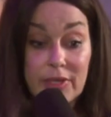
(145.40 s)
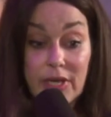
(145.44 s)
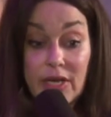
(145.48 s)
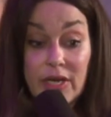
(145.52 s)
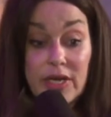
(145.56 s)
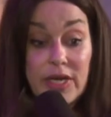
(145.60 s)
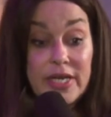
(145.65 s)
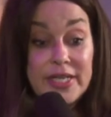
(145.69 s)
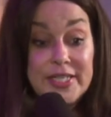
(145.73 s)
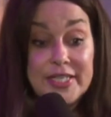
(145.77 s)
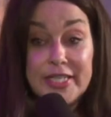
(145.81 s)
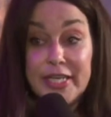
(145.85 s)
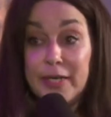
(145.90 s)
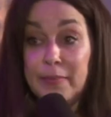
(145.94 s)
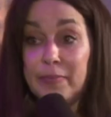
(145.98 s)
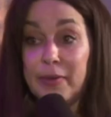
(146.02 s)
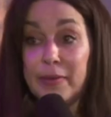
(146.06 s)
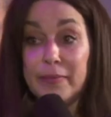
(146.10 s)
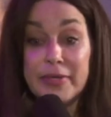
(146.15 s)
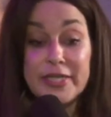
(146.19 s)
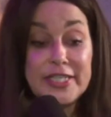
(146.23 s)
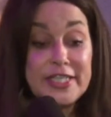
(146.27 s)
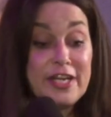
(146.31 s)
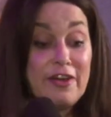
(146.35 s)
and I did it by
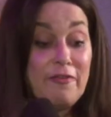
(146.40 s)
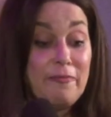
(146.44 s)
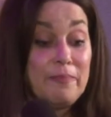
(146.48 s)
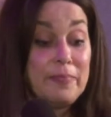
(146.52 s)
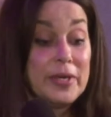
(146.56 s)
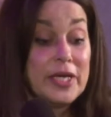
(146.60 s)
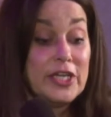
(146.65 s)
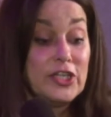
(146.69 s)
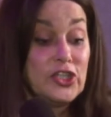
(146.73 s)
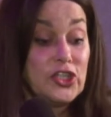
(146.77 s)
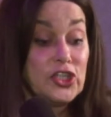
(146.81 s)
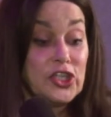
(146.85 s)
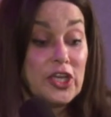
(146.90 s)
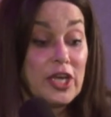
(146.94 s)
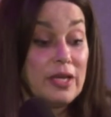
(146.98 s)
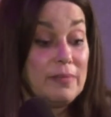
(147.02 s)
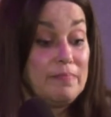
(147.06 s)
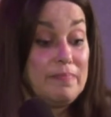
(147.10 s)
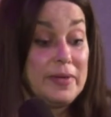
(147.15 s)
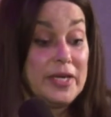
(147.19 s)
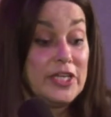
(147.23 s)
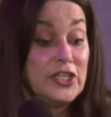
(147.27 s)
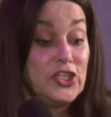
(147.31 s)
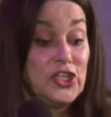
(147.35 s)
myself, punch,
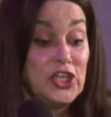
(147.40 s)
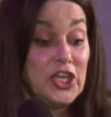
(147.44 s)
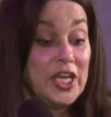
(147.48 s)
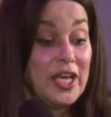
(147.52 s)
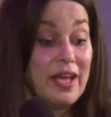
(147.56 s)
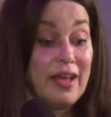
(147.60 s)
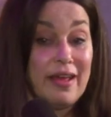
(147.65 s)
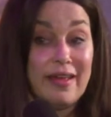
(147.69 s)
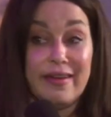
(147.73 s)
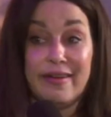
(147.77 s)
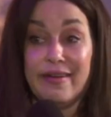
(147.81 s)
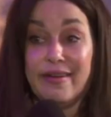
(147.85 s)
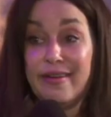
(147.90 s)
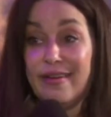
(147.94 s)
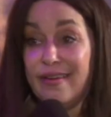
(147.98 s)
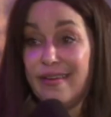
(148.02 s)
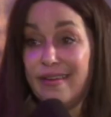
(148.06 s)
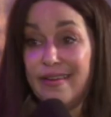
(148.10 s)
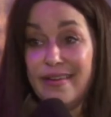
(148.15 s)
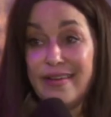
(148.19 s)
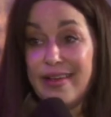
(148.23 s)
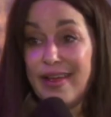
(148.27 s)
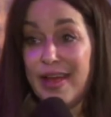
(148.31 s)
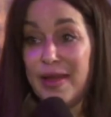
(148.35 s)
punching it
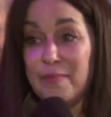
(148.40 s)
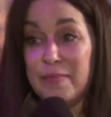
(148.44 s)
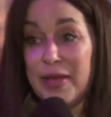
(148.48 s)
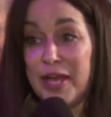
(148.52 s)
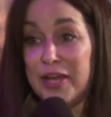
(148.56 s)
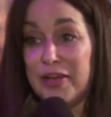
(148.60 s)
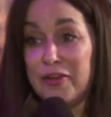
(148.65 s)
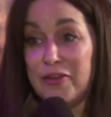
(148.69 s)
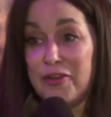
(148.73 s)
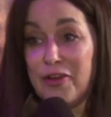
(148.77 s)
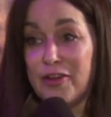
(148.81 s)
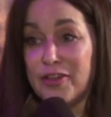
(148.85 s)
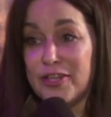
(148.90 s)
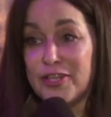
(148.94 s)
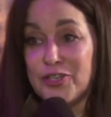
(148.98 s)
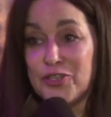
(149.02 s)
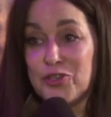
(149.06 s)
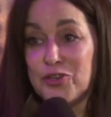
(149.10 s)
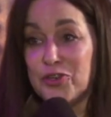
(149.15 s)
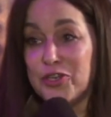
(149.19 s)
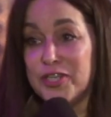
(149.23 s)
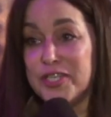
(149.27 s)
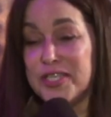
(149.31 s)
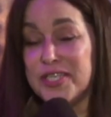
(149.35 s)
uh-huh. and making all these
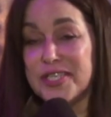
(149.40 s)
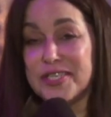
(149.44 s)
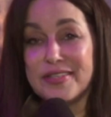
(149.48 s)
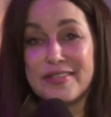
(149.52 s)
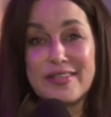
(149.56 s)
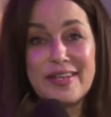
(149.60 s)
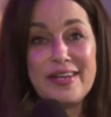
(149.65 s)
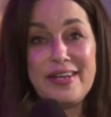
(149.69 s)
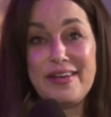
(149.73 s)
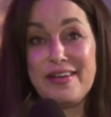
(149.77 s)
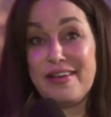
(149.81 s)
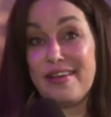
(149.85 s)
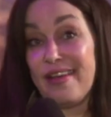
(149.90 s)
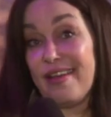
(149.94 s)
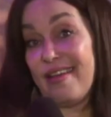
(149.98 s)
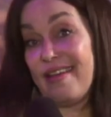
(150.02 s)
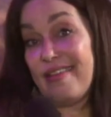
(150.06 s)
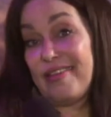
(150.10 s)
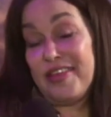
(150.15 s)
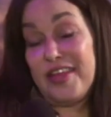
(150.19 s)
noises. And uh-huh.